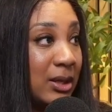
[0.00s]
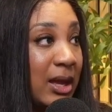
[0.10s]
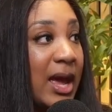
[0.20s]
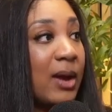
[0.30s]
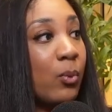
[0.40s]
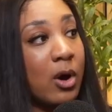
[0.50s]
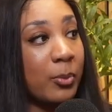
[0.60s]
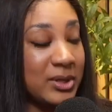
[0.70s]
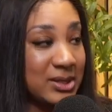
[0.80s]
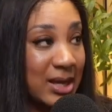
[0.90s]
And walk
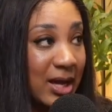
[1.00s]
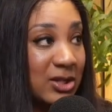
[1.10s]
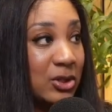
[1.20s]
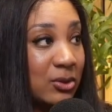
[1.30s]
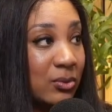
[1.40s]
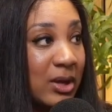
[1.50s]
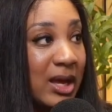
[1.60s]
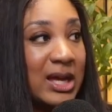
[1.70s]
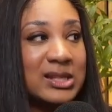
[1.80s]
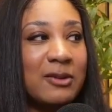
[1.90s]
beside you.
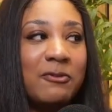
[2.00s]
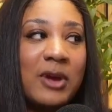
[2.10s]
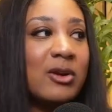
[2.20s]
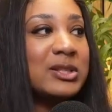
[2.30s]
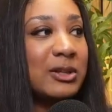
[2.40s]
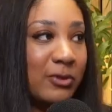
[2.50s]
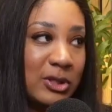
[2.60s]
It's a very different tone.